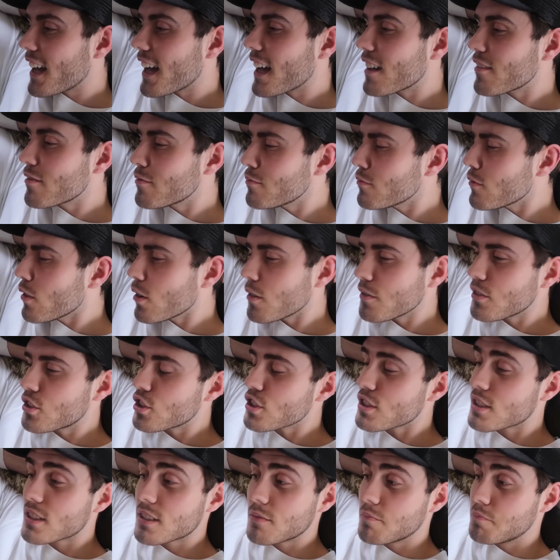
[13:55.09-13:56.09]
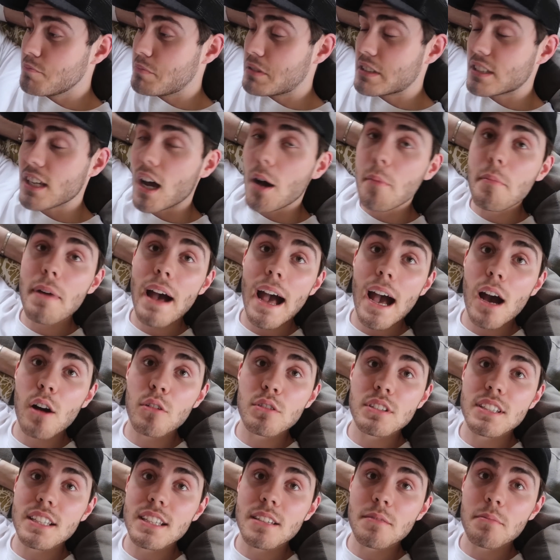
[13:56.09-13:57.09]
and just
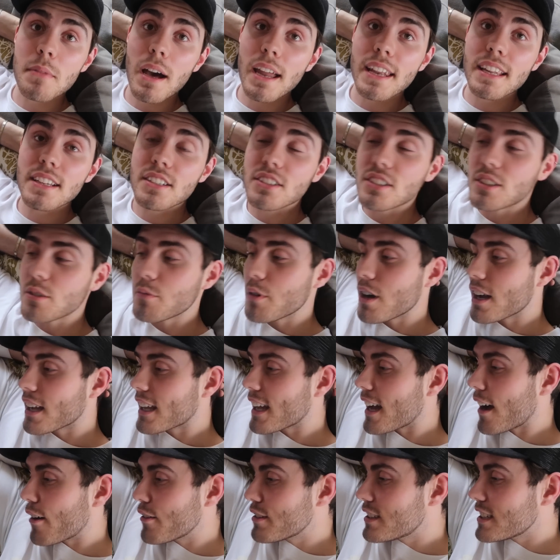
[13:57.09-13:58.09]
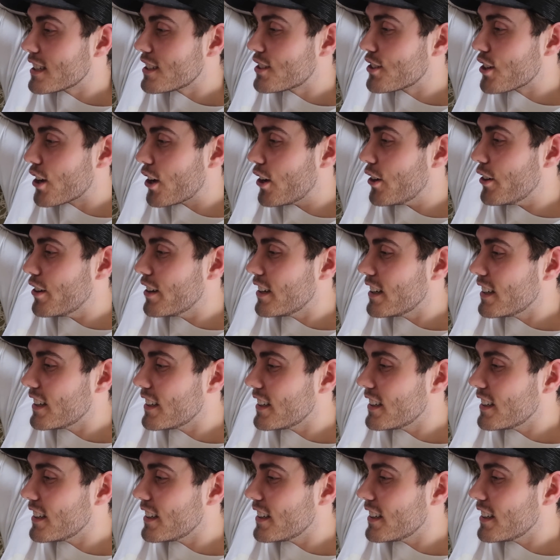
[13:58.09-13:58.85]
somehow didn't manage to work out, did you?